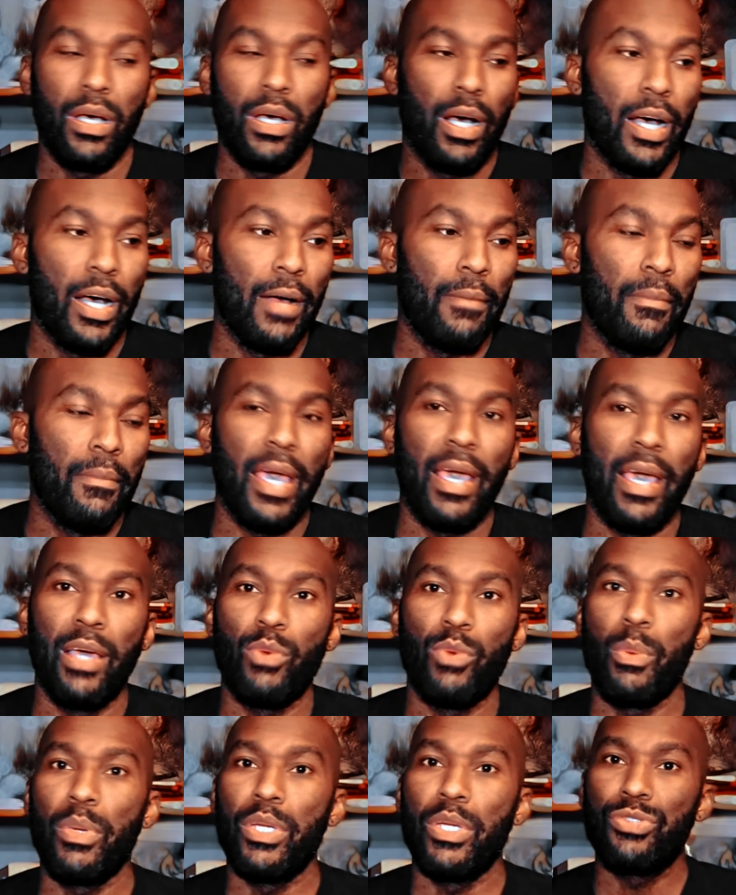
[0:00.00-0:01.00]

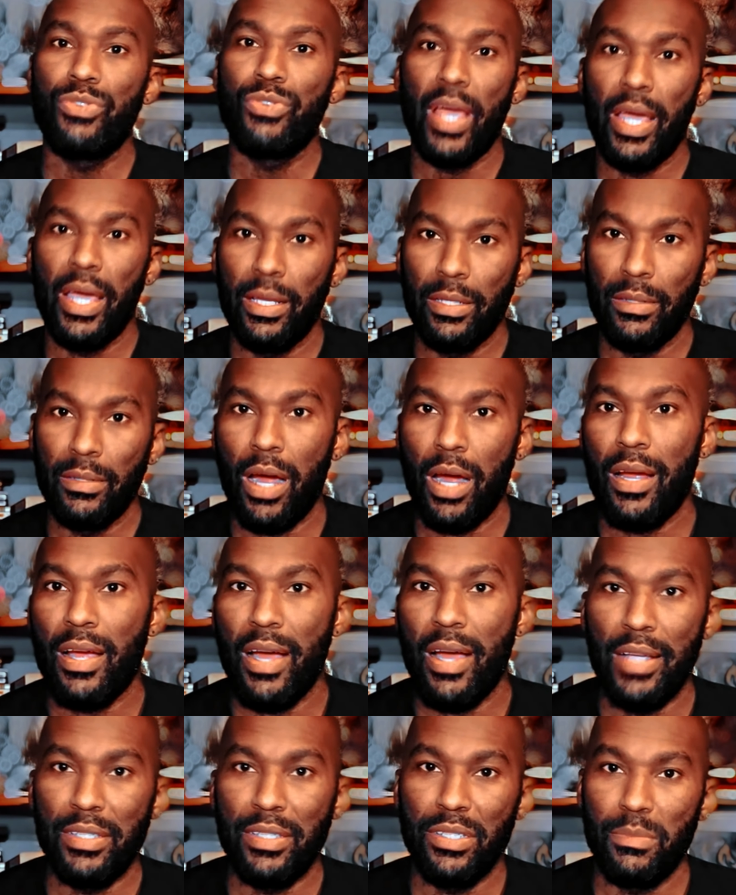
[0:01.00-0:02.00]
And when we train our
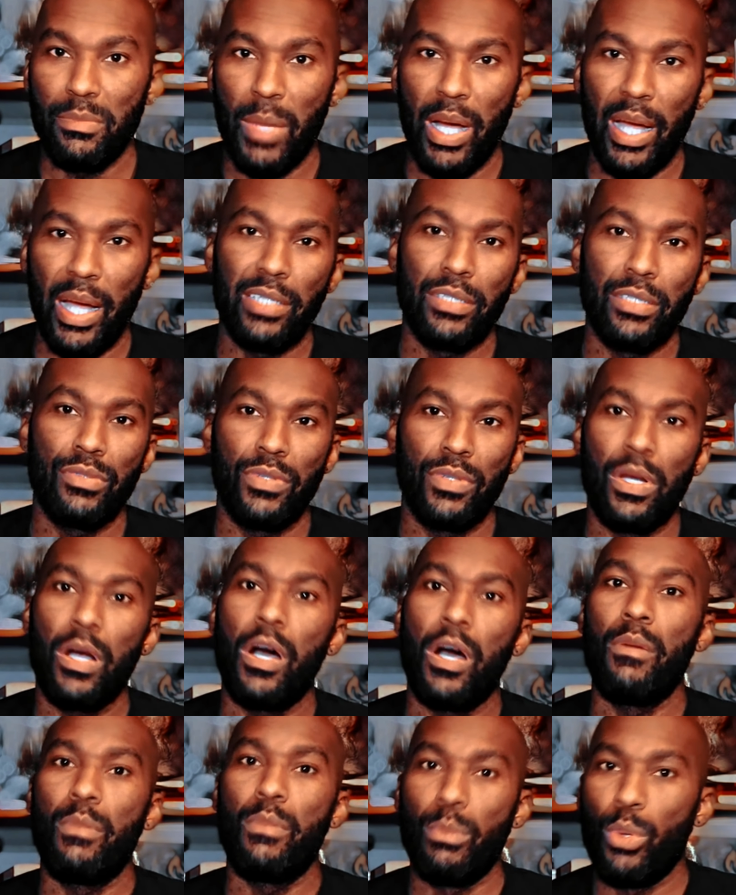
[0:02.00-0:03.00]
conscious mind to
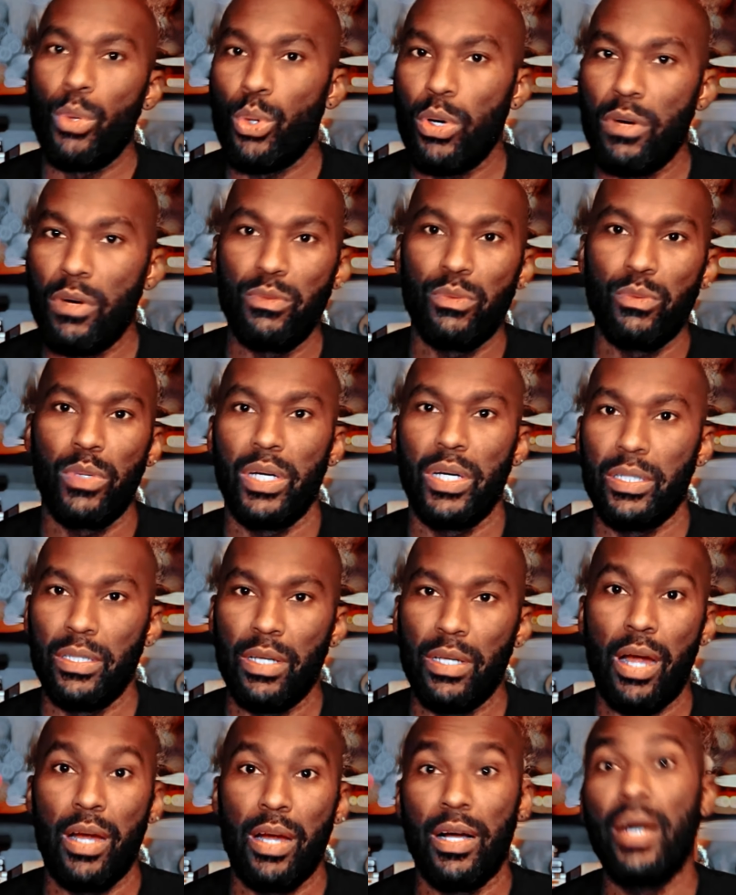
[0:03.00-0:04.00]
recall more of
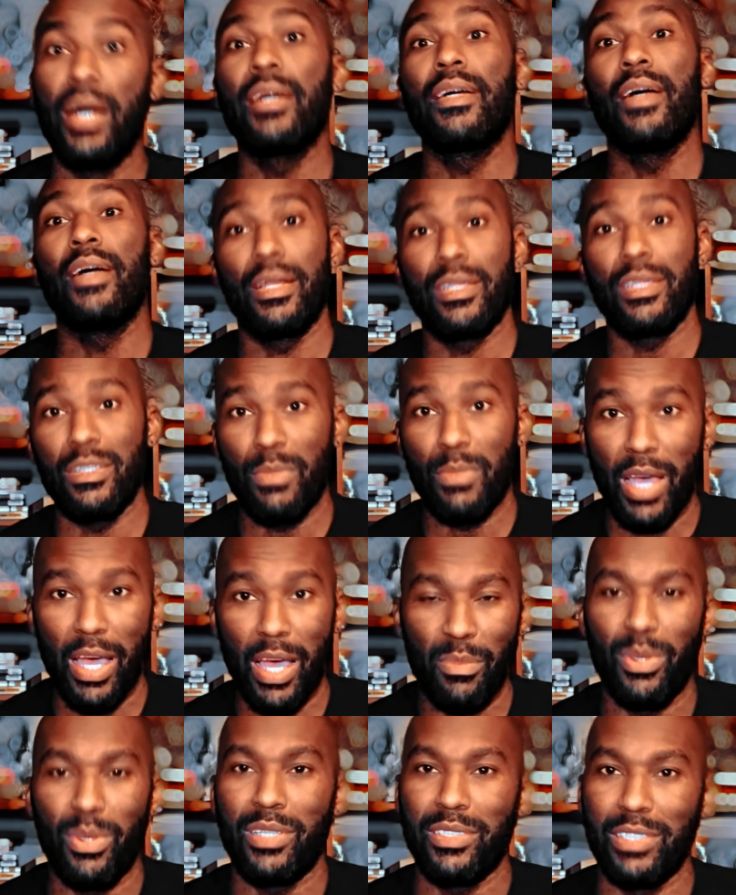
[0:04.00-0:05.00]
what our unconscious
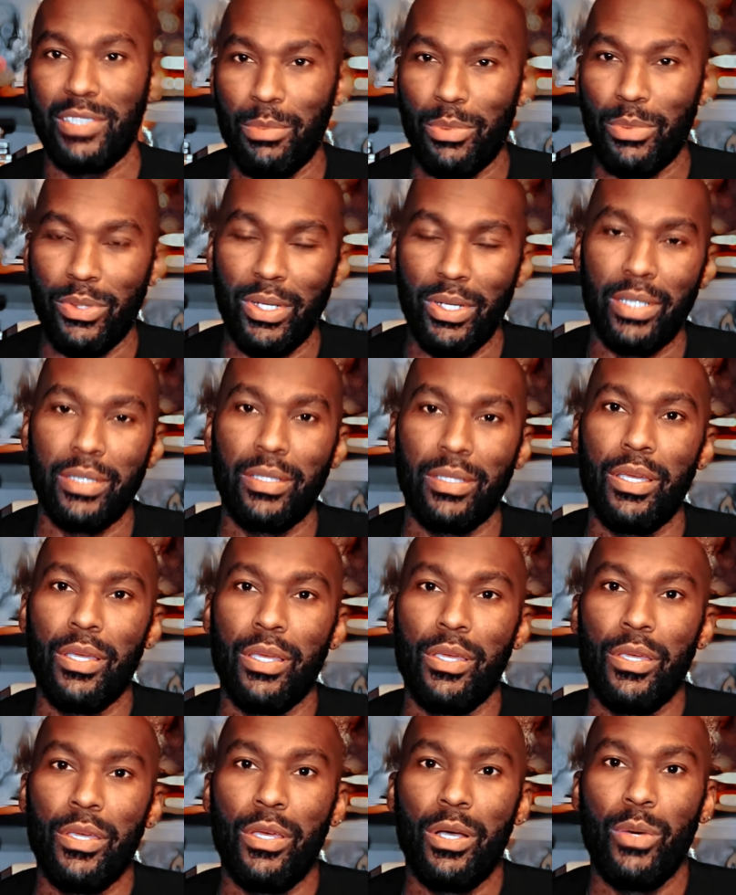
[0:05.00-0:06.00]
mind picks up on,
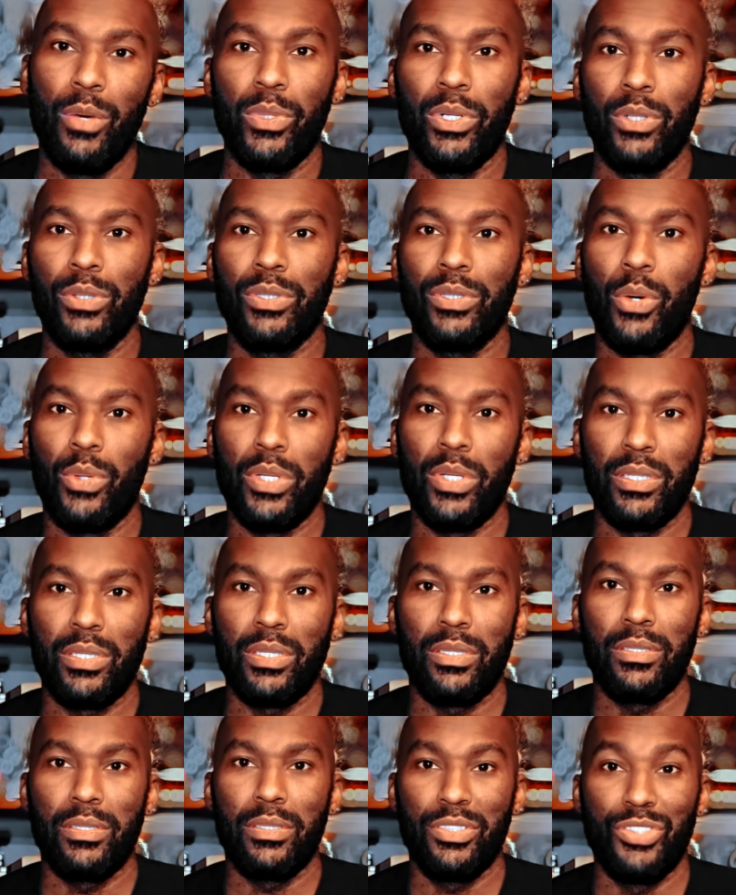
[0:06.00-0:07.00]
we'll
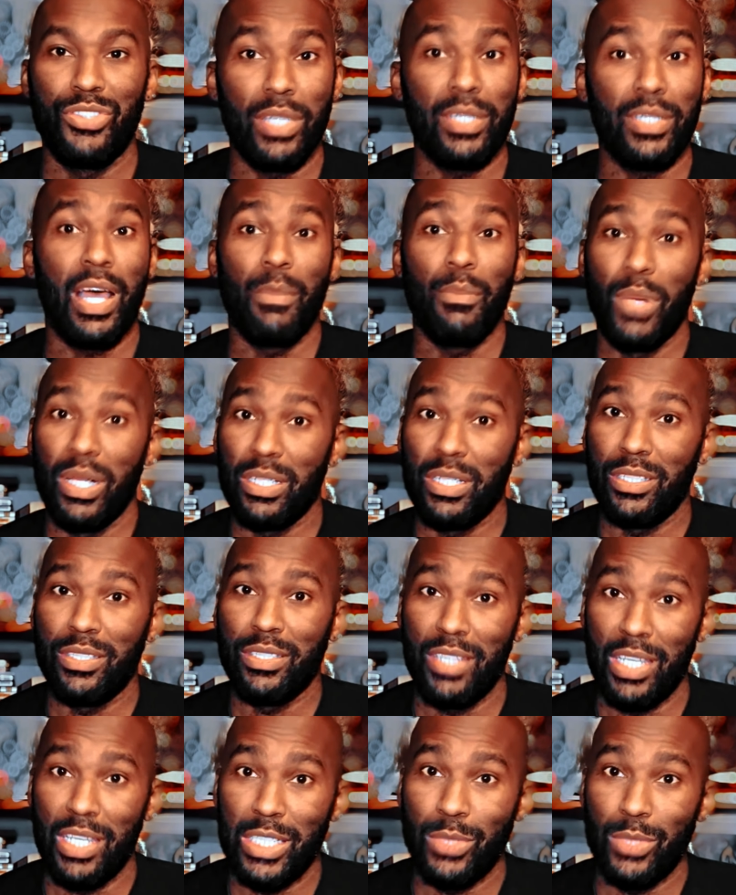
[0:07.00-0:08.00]
notice just how much
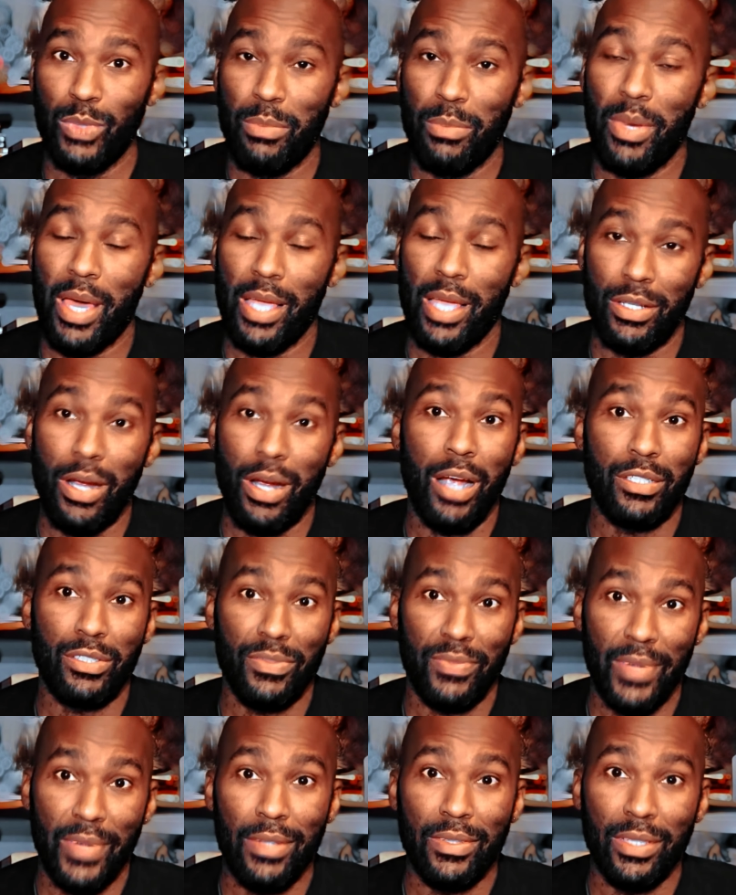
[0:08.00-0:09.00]
attention we pay to our
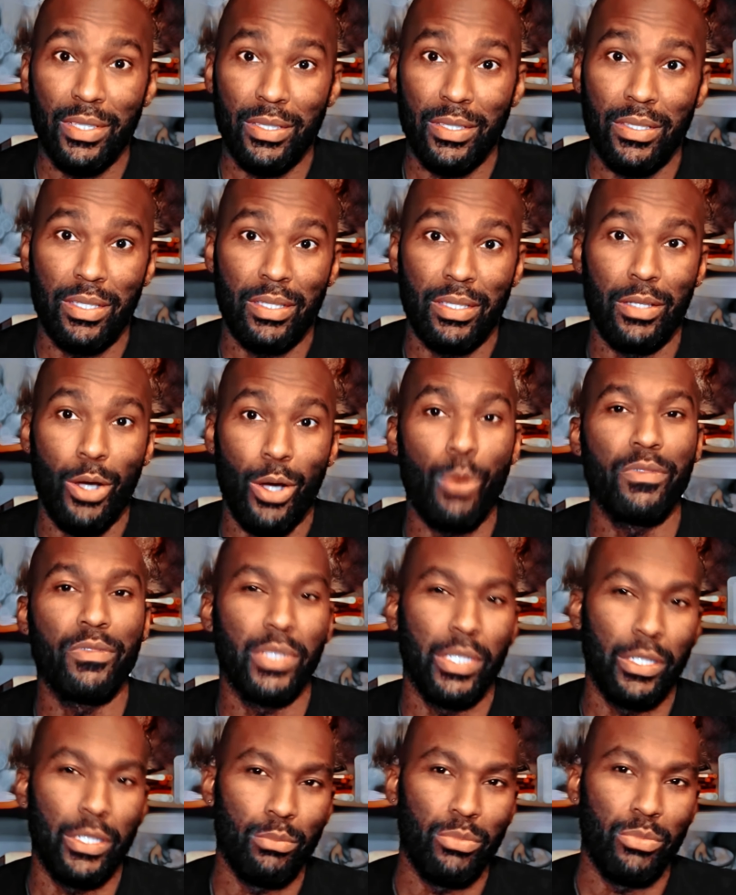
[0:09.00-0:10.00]
surroundings, and
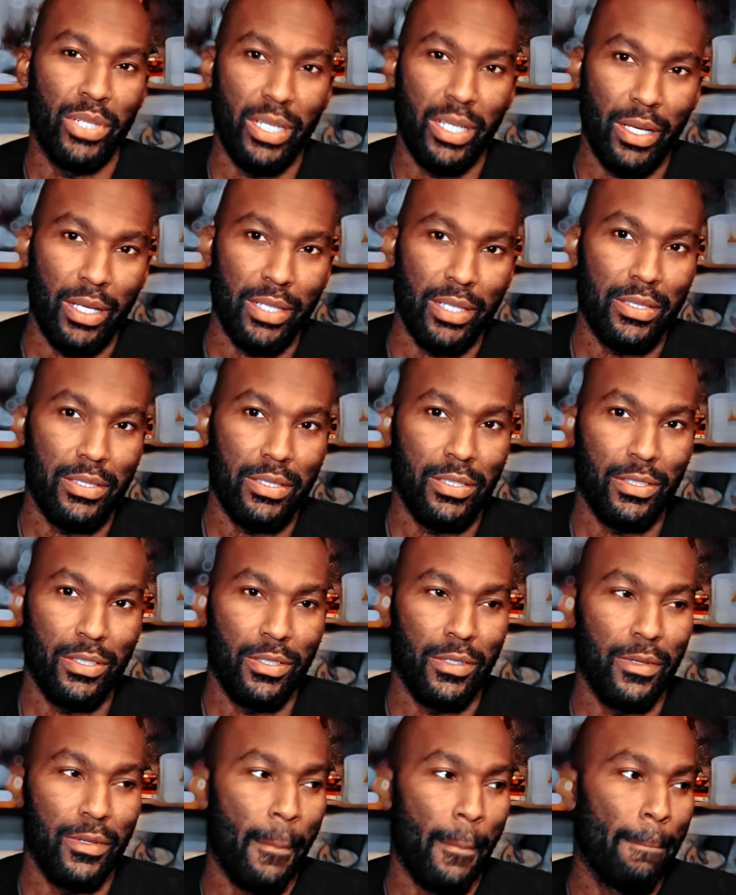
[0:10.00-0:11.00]
hopefully it'll bring us
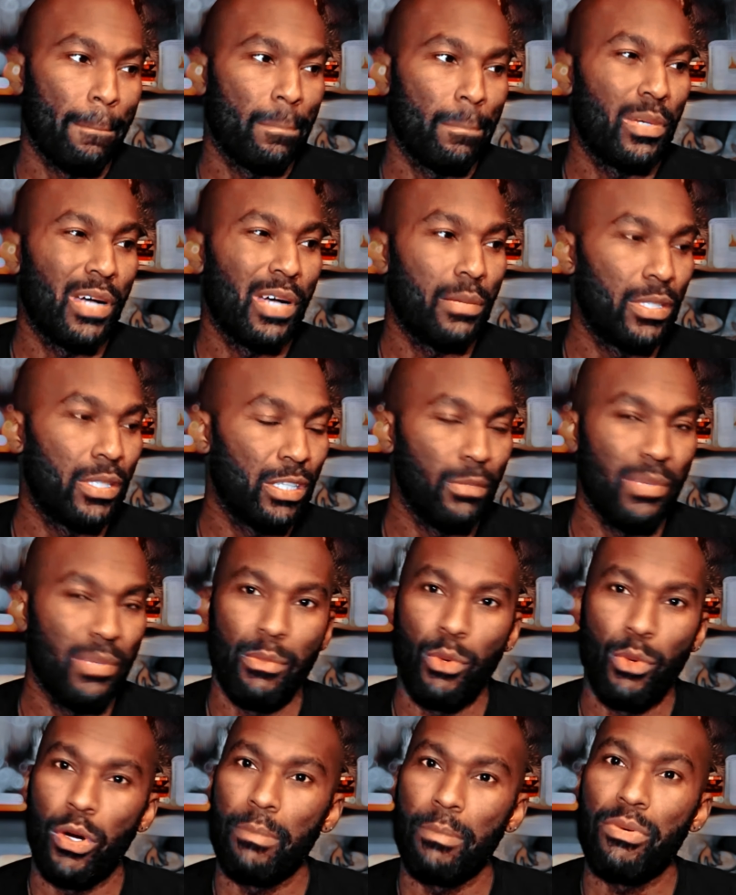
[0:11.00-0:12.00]
to become a little
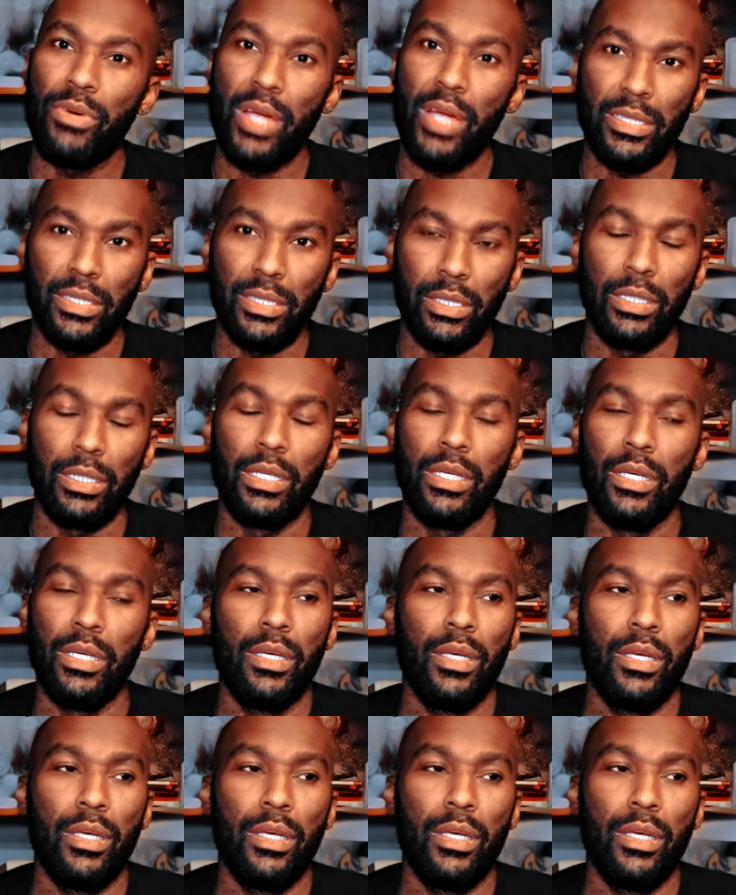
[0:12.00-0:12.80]
bit more present